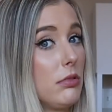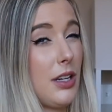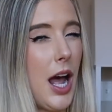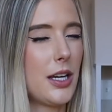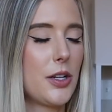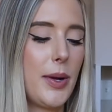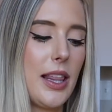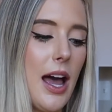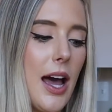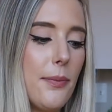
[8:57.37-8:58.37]
not doing
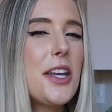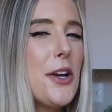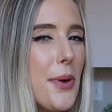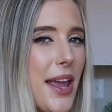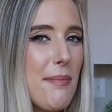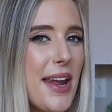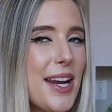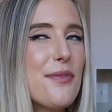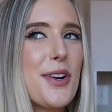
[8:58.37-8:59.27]
that. You know what I mean?